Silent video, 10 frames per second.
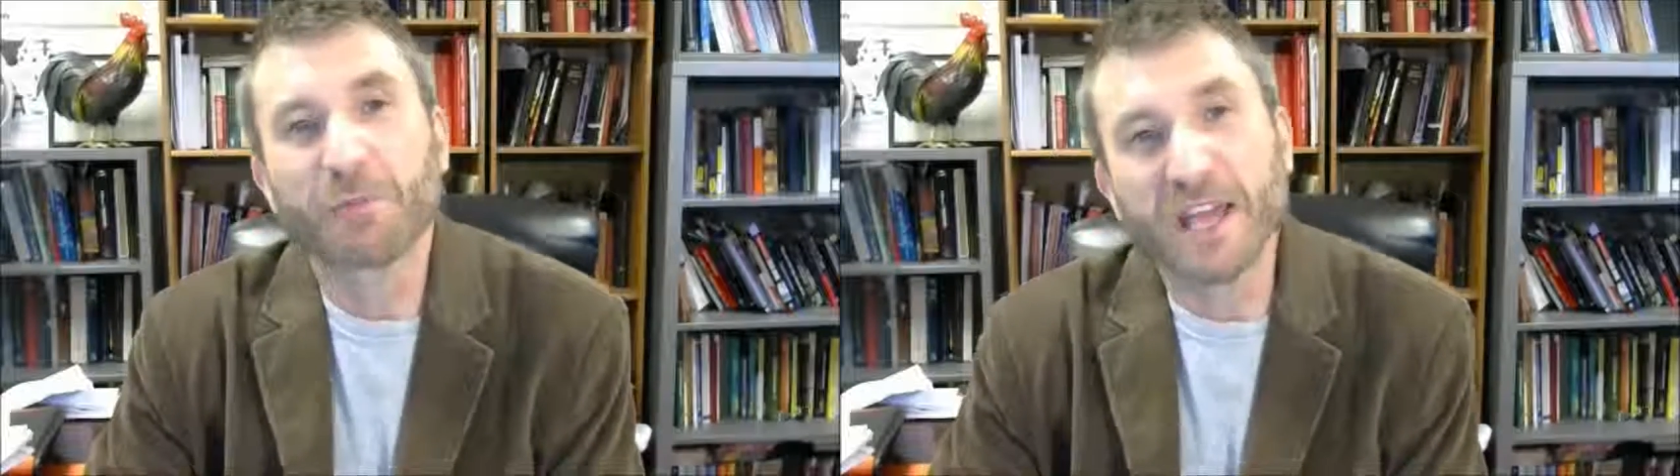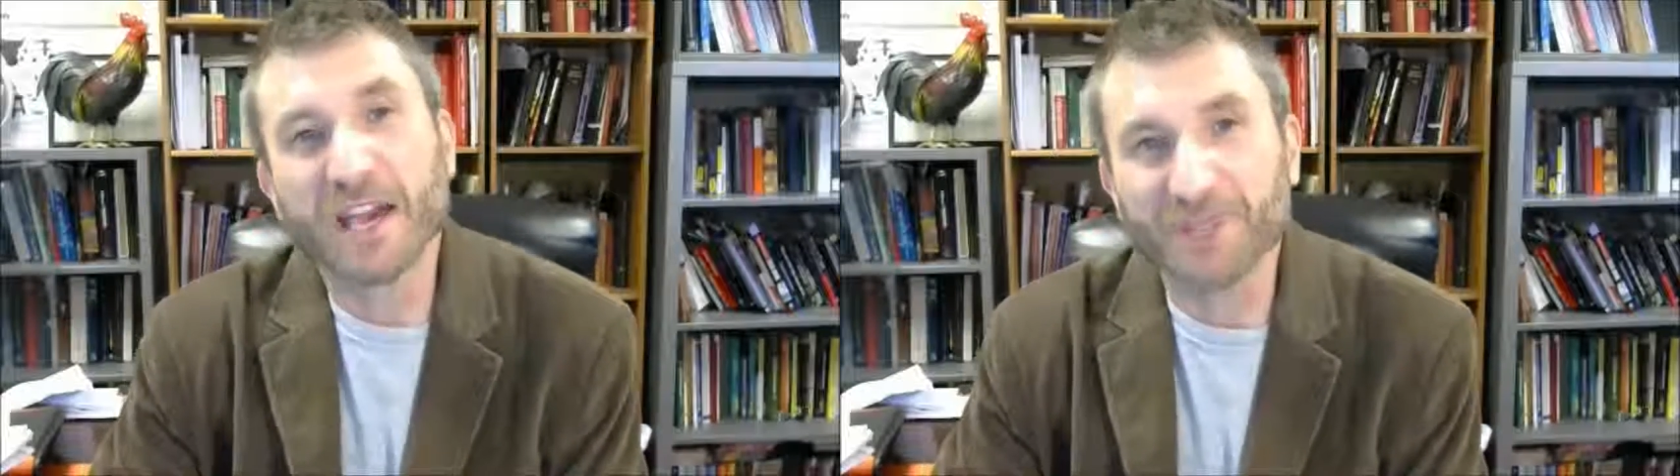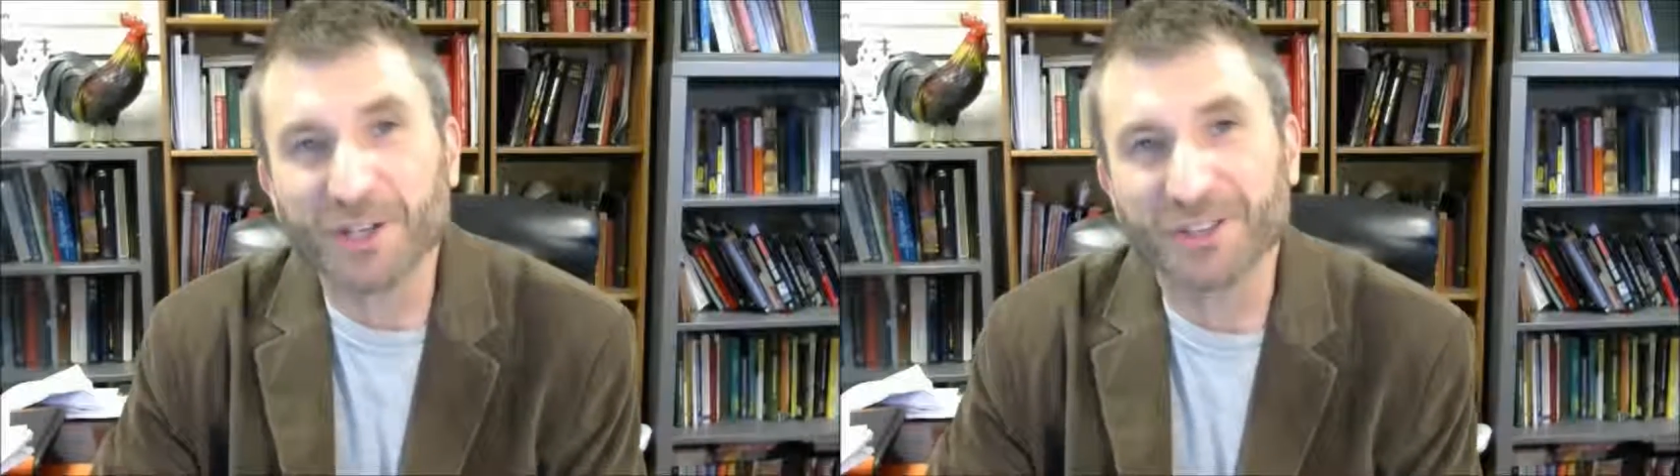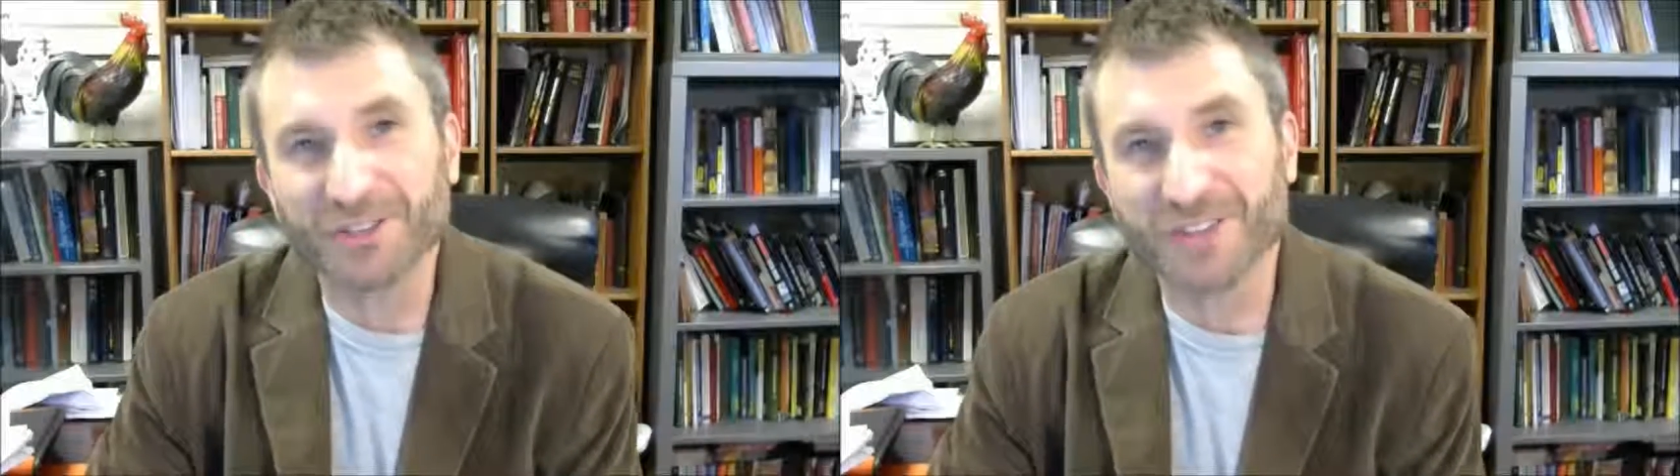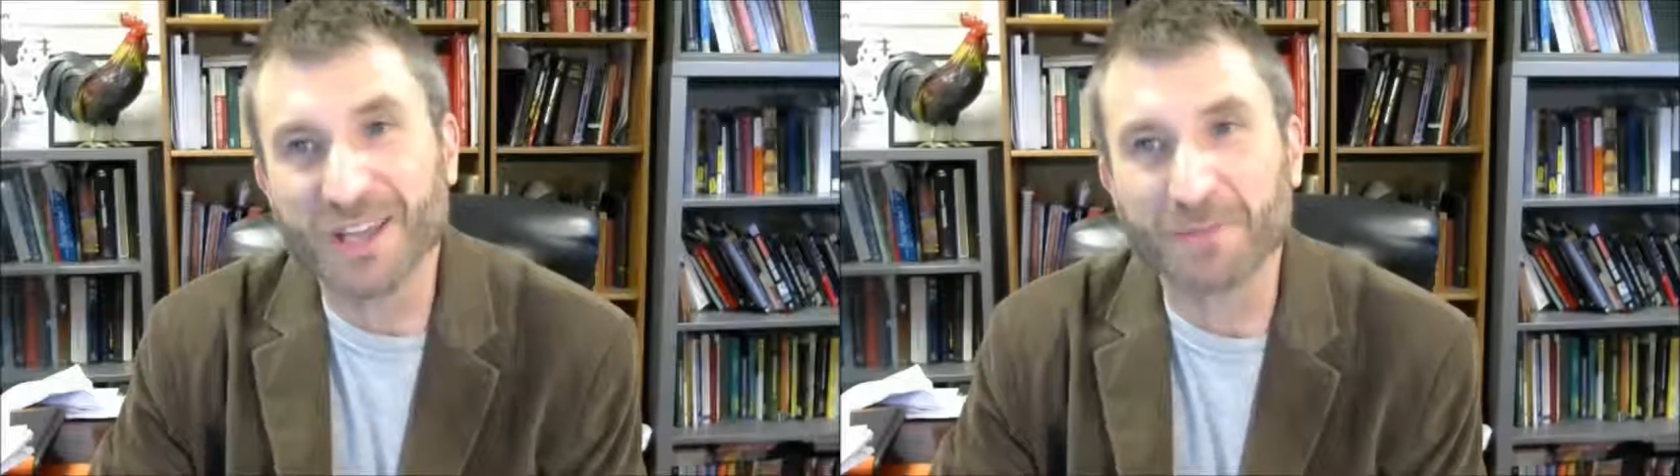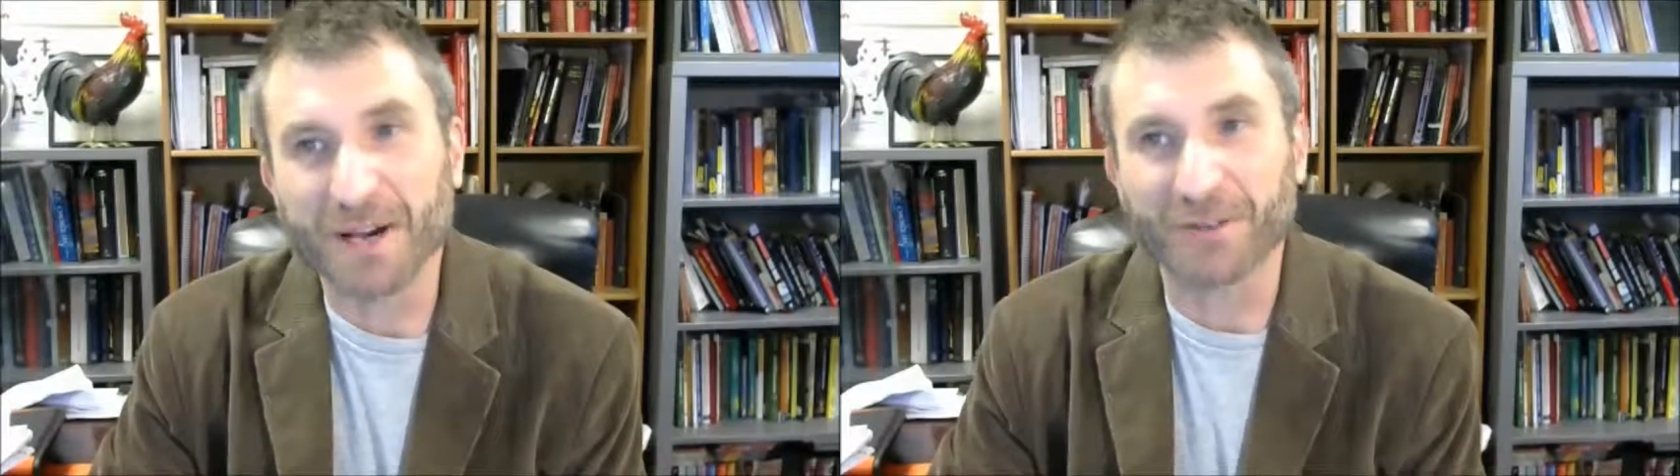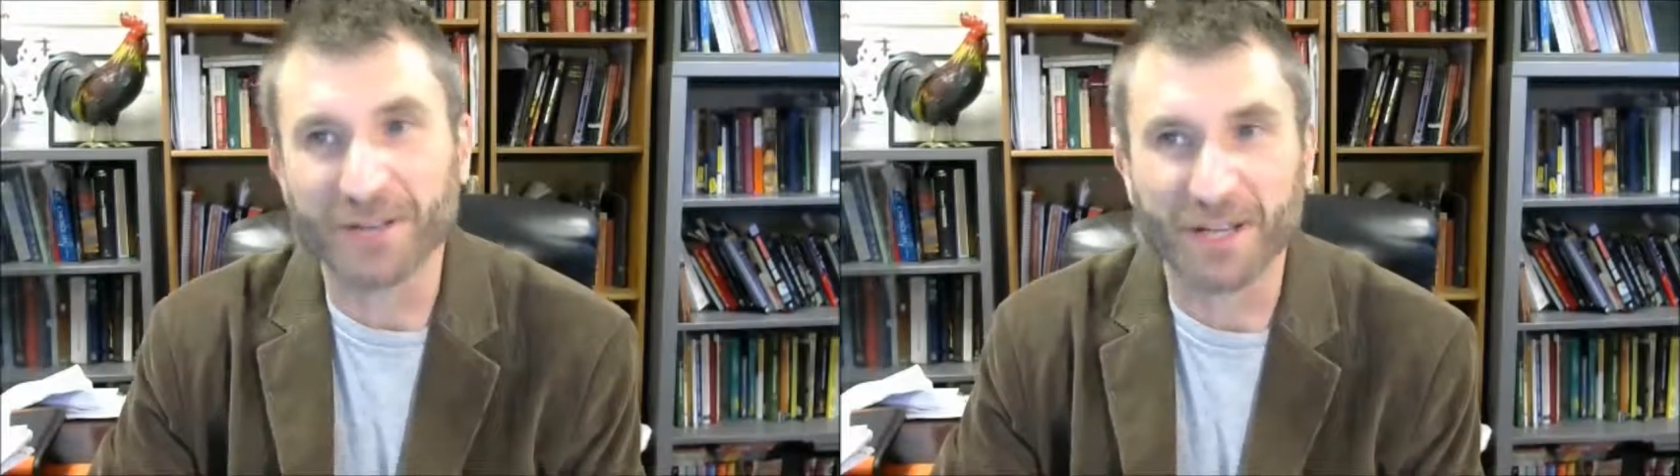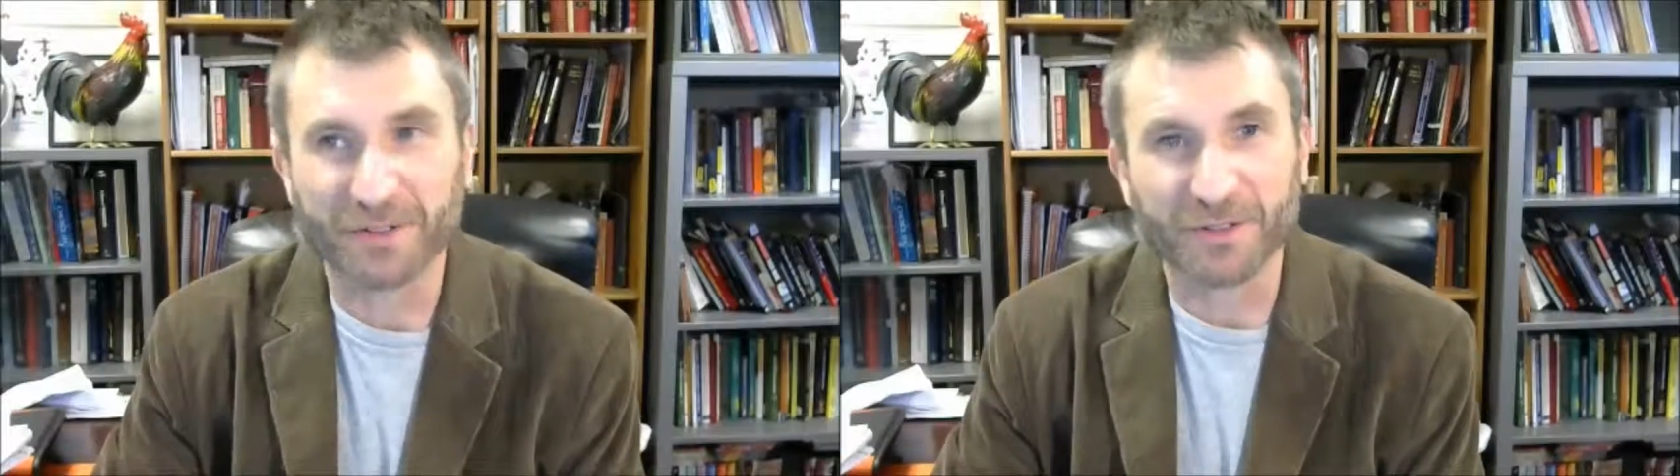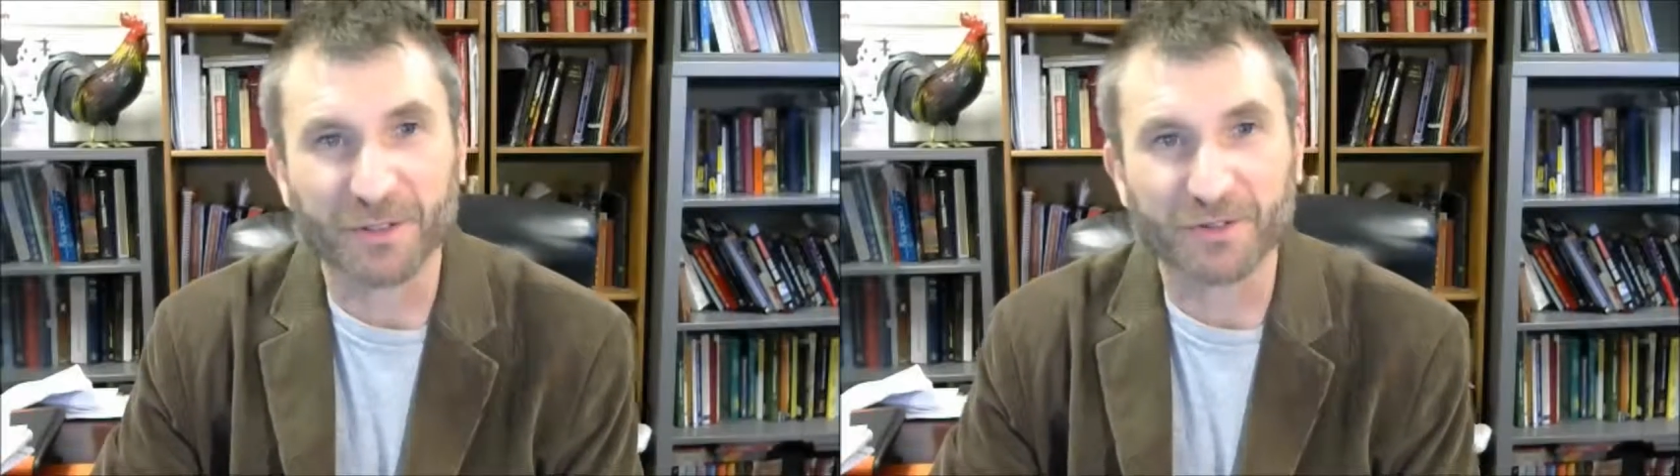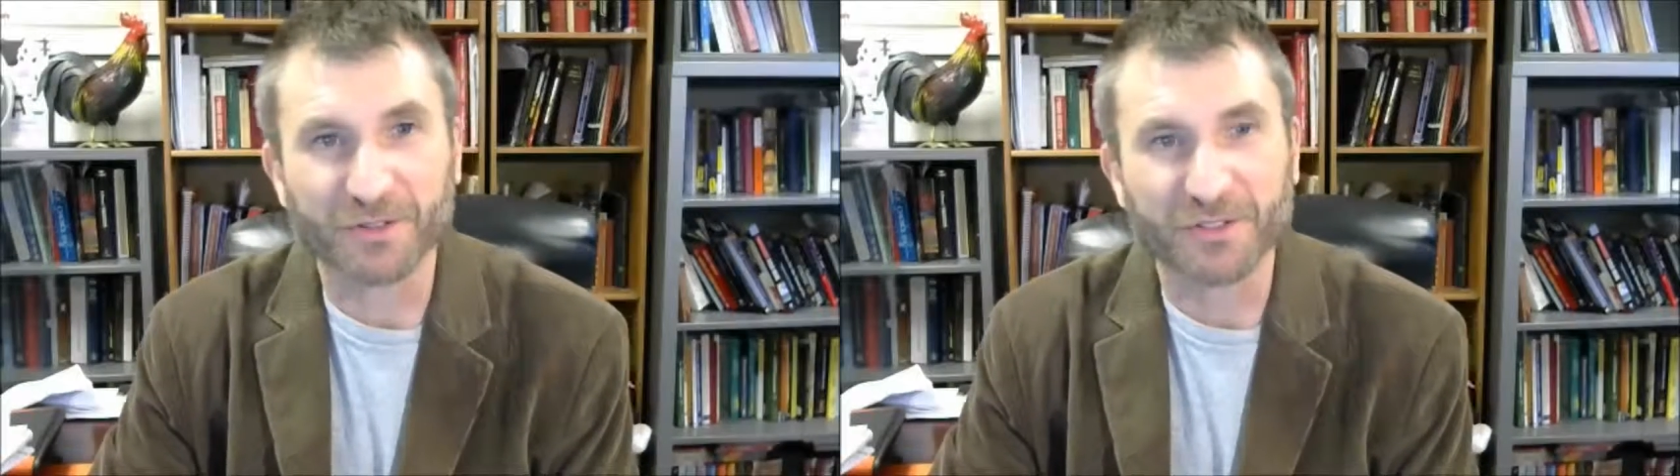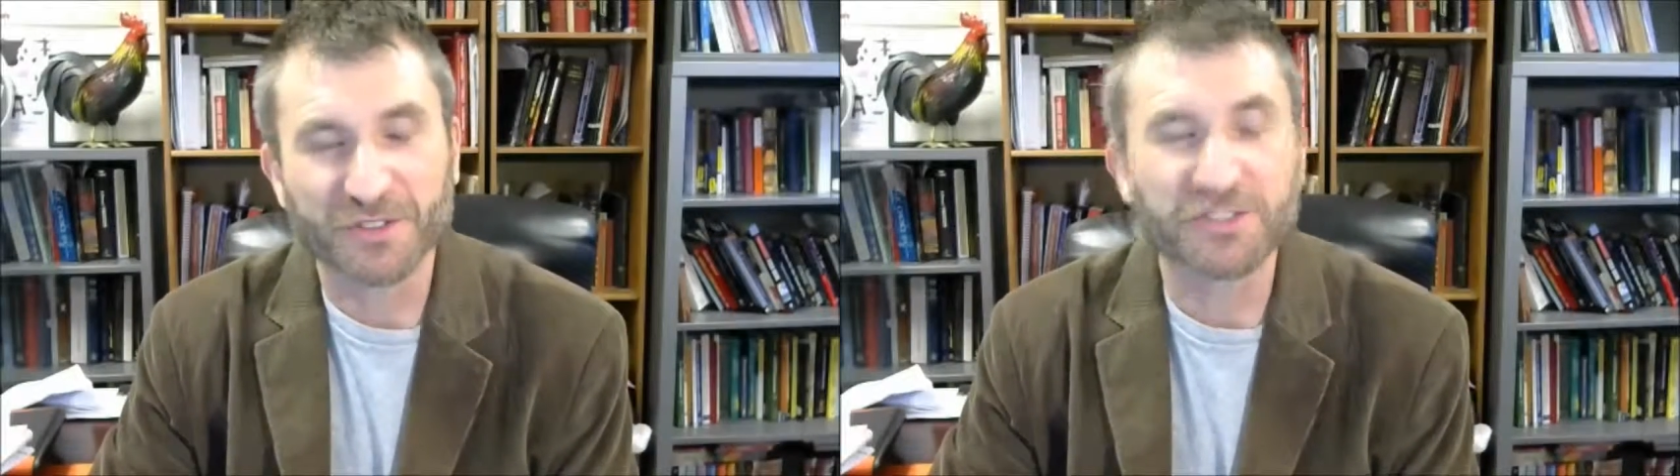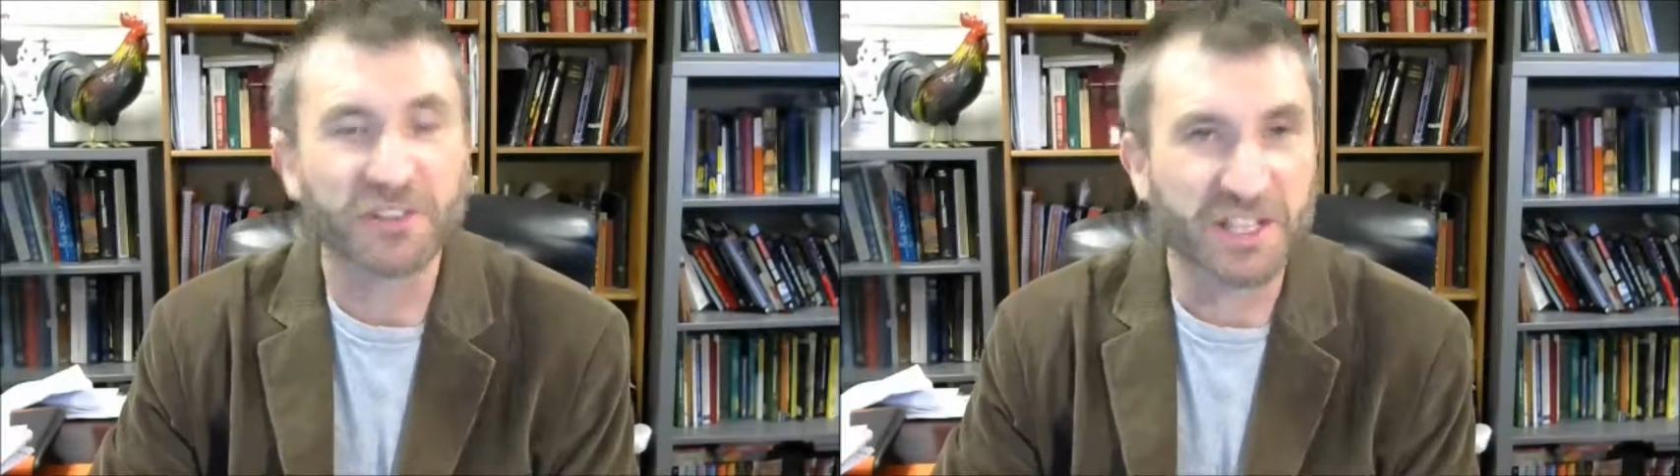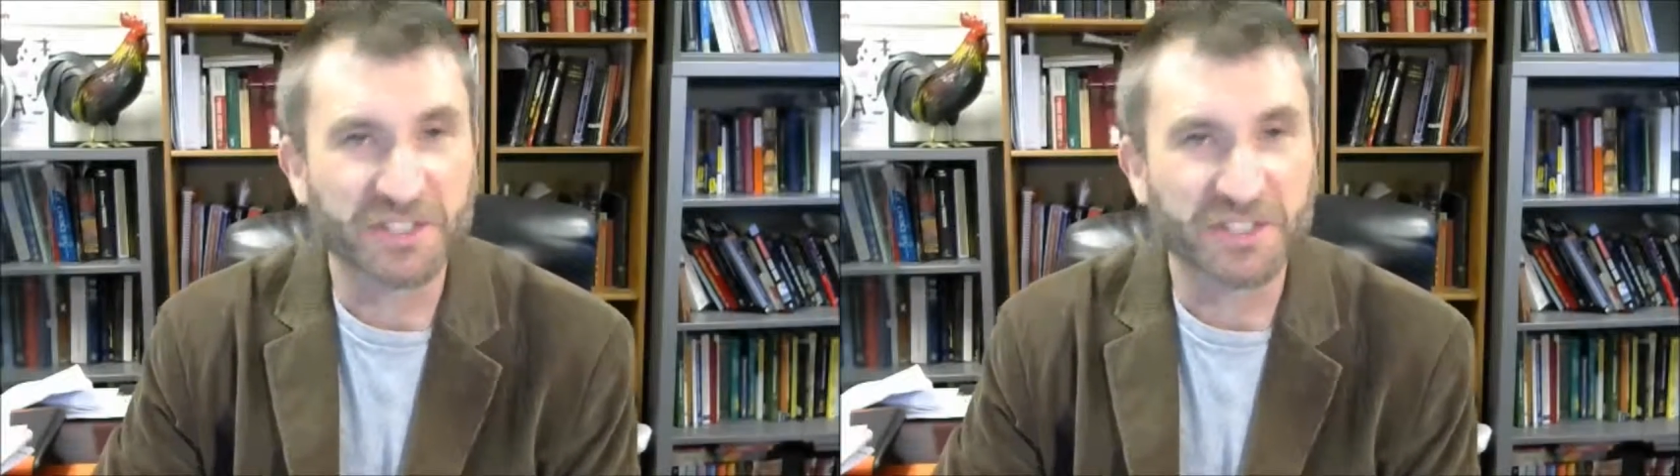we have to understand modern agriculture. So